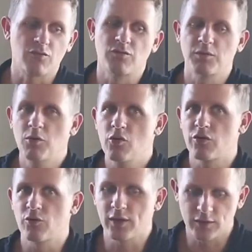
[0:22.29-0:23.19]
As we were
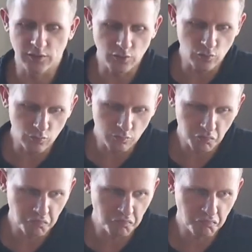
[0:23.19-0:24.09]
both rather
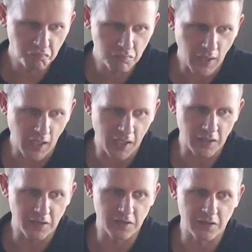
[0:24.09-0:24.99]
new
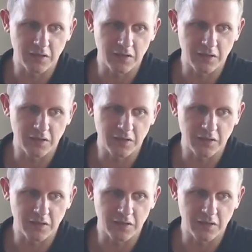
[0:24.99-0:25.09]
and